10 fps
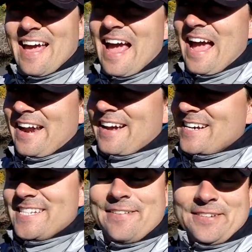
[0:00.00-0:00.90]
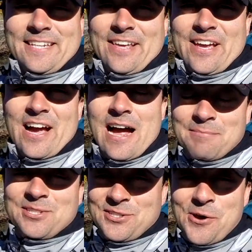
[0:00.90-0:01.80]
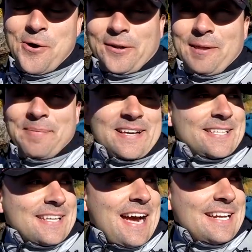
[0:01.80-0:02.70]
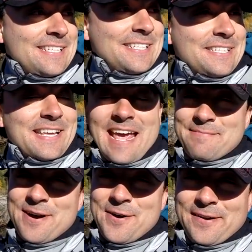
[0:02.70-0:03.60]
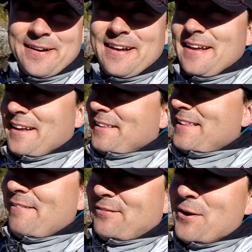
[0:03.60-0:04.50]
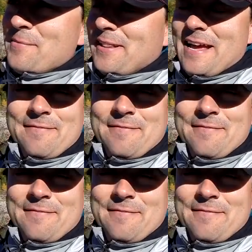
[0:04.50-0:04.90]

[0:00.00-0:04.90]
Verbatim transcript: and I just have to tell you, I'm stoked because I just came out, left home at